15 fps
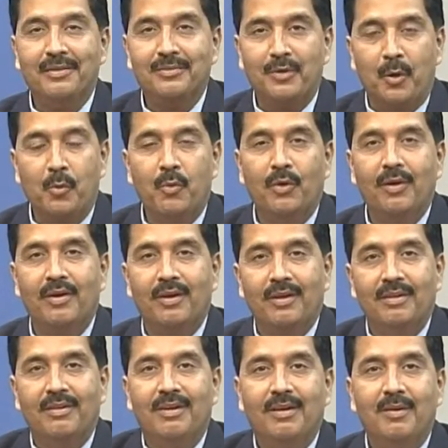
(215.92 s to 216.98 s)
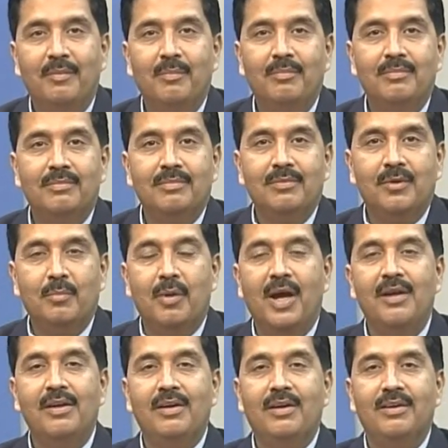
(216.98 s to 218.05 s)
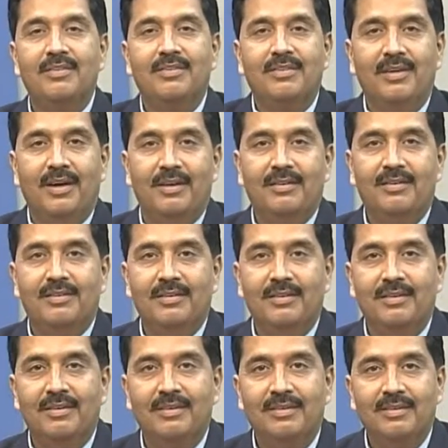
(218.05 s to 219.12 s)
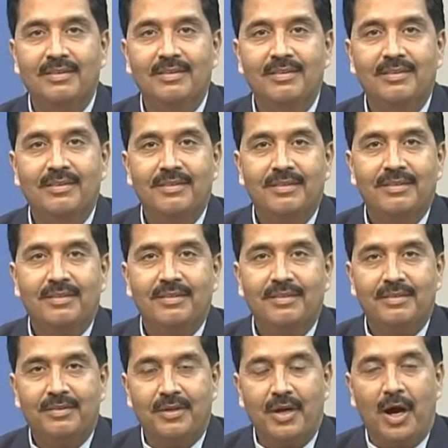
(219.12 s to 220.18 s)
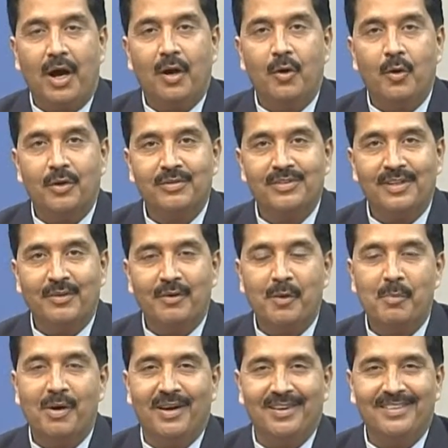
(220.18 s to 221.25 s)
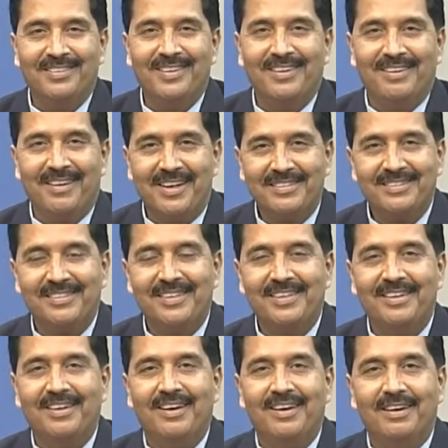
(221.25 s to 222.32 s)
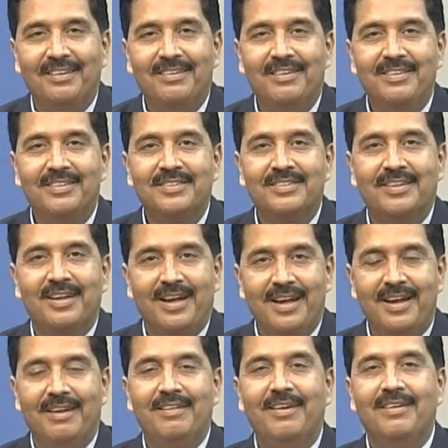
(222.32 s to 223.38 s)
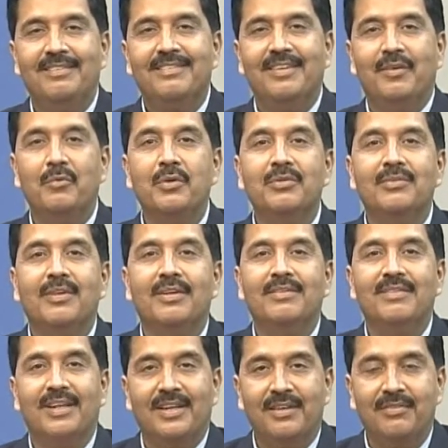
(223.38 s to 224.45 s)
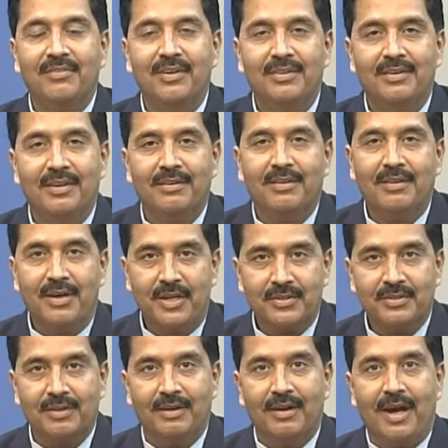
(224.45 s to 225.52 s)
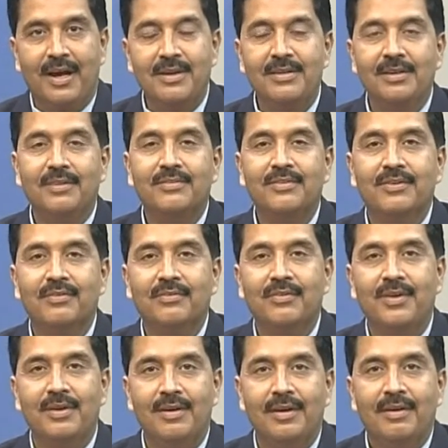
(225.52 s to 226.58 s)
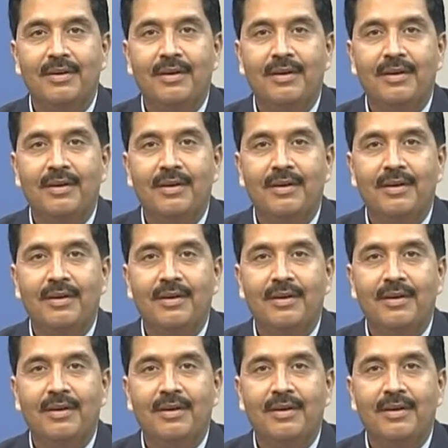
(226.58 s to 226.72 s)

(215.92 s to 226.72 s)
Swami Vivekananda reminding us that Tyag or Seva Bharat ke Rashtriya Adarsh hain, that is service and sacrifice are the national ideals of India.